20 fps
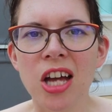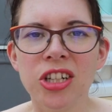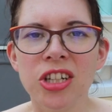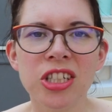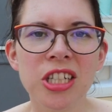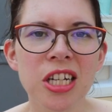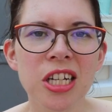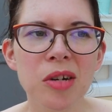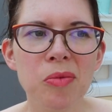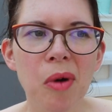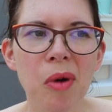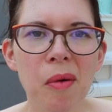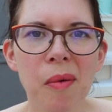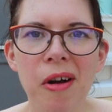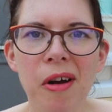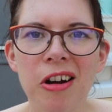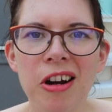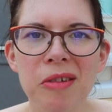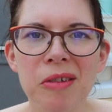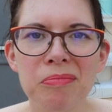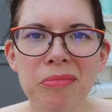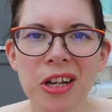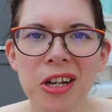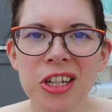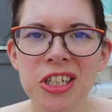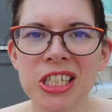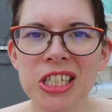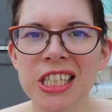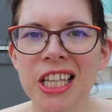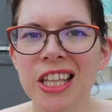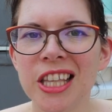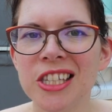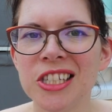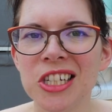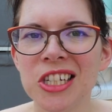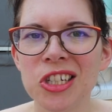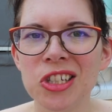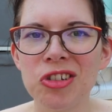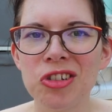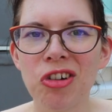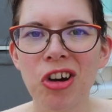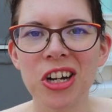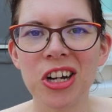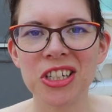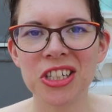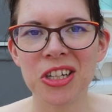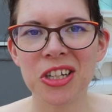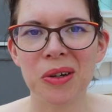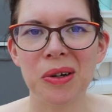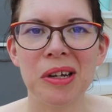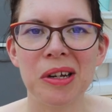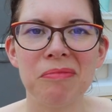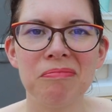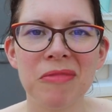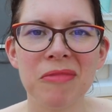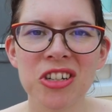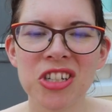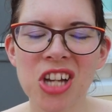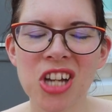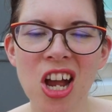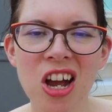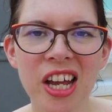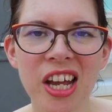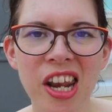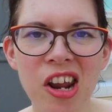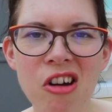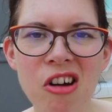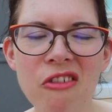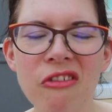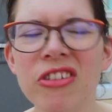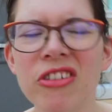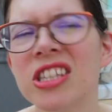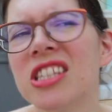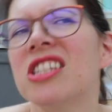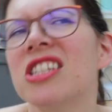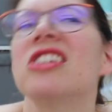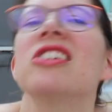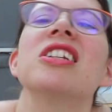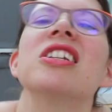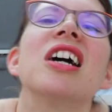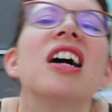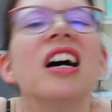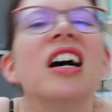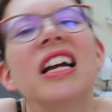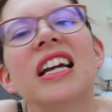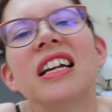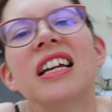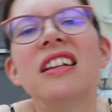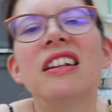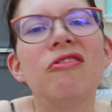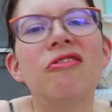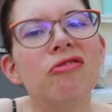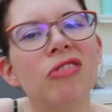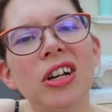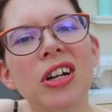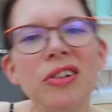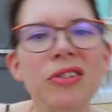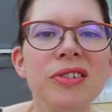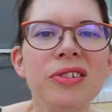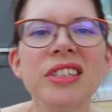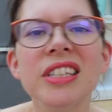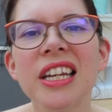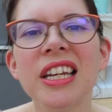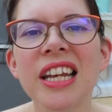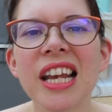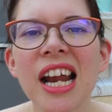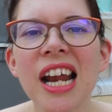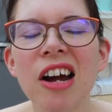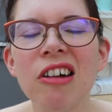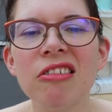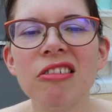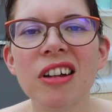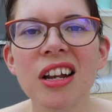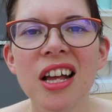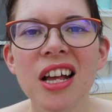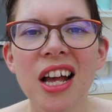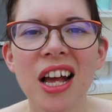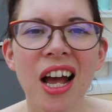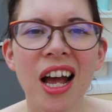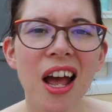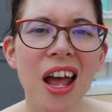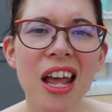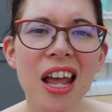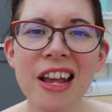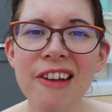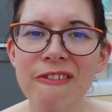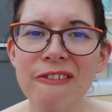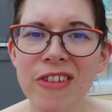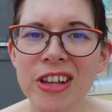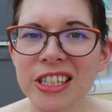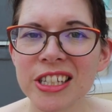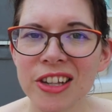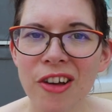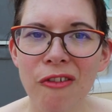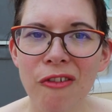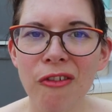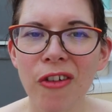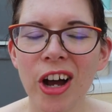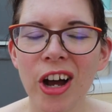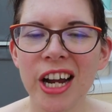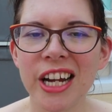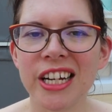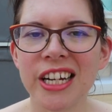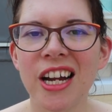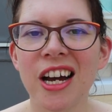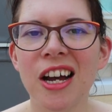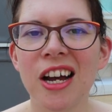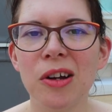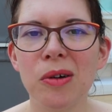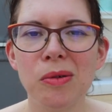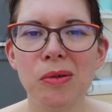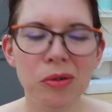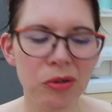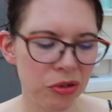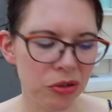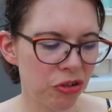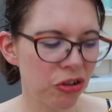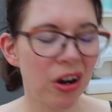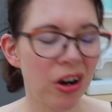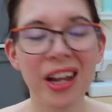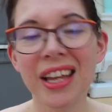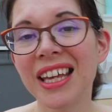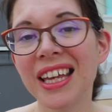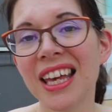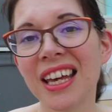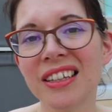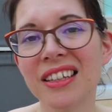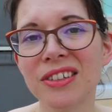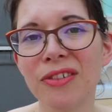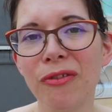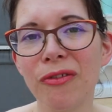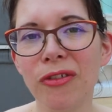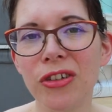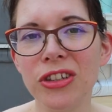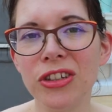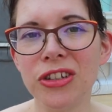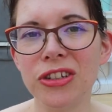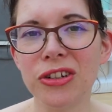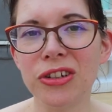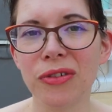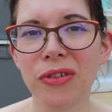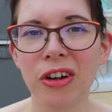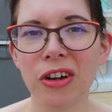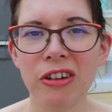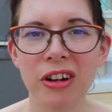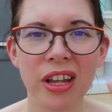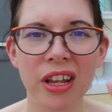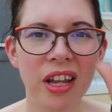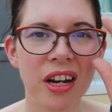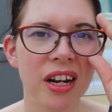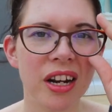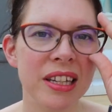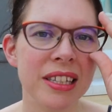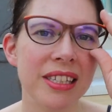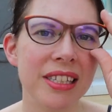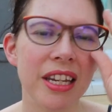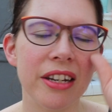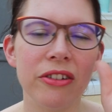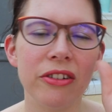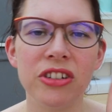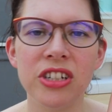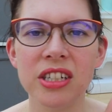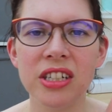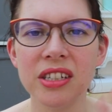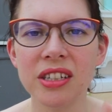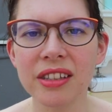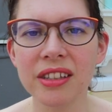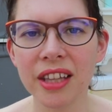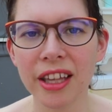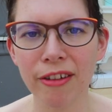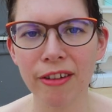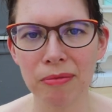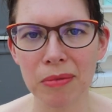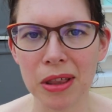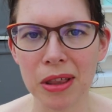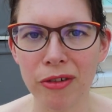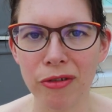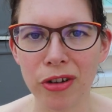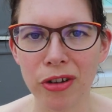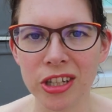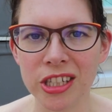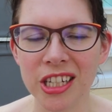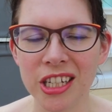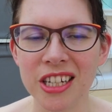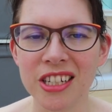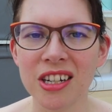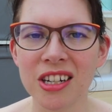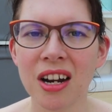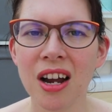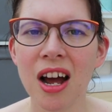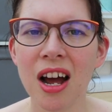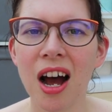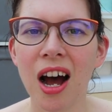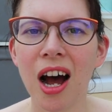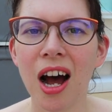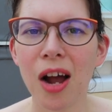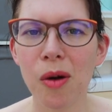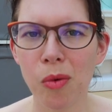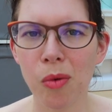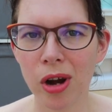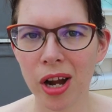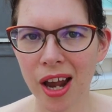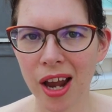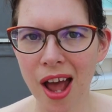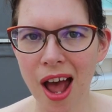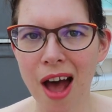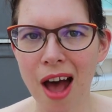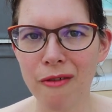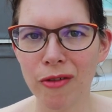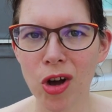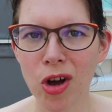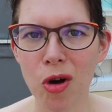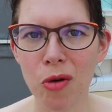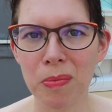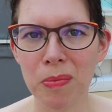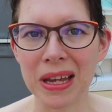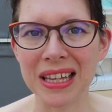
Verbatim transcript: She won't wear it because she said there's no stretch to it and she can't get it off. It's too tight and wriggles in and out it fits her fine. I will try and get some footage of her in it and I said if she doesn't give me the footage I won't let her have cold